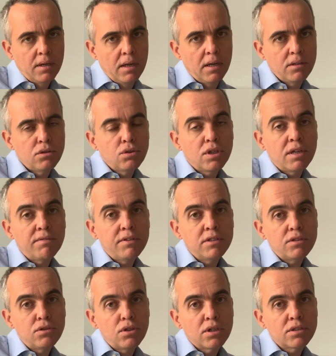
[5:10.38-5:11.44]
And to give
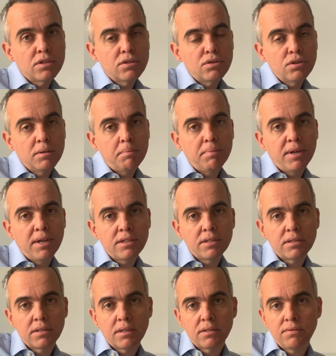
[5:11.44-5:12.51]
instructions to the
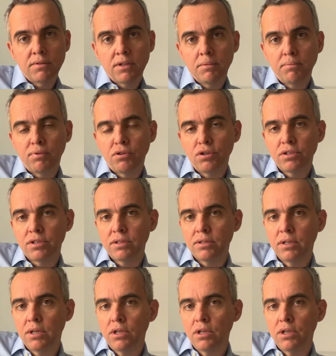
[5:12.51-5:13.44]
patient, that's very important,